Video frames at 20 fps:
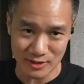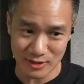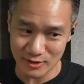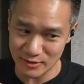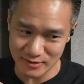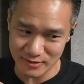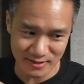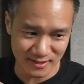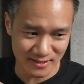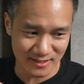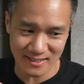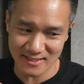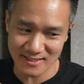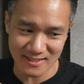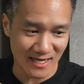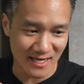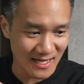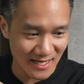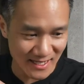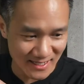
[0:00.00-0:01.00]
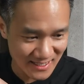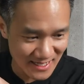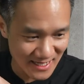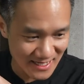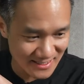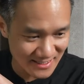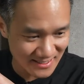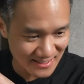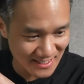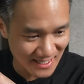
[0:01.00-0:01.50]
coaster. That's all I
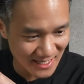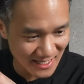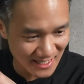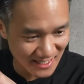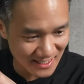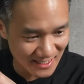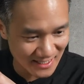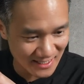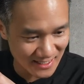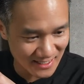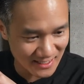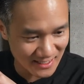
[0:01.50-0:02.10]
gotta say.